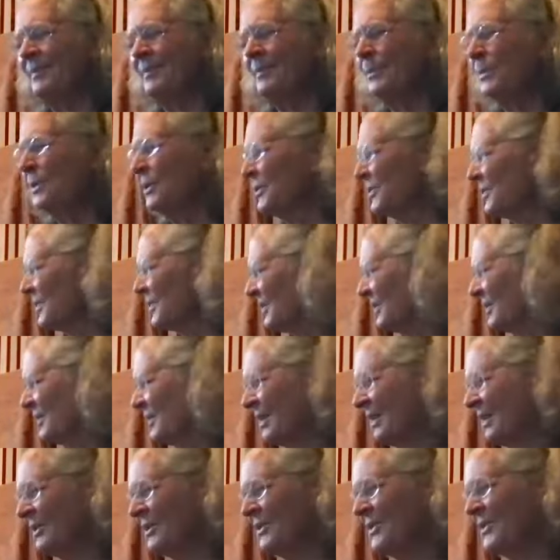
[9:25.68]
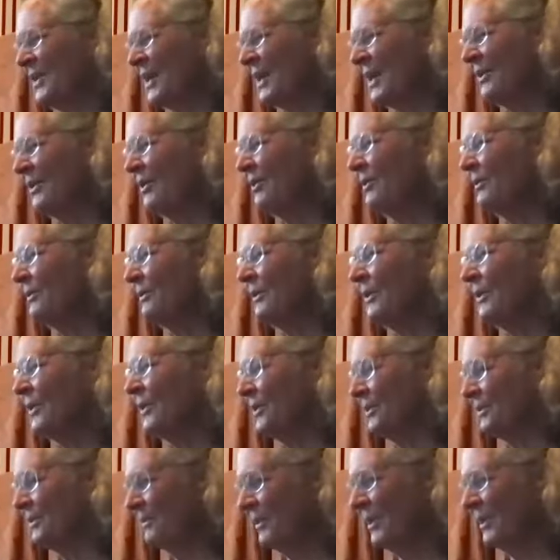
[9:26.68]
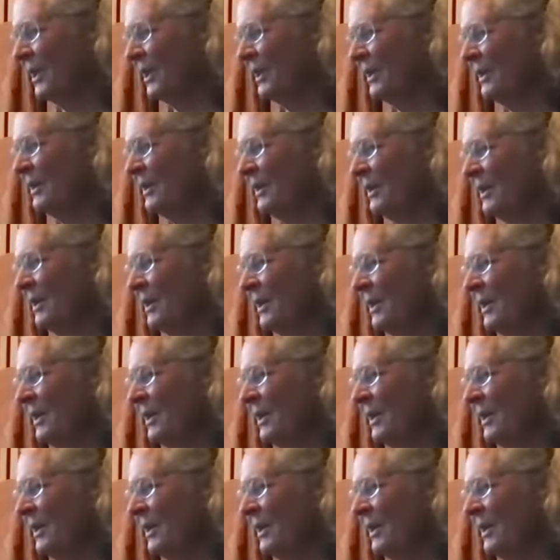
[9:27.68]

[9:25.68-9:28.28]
Buddha's going to tell us that over and over again.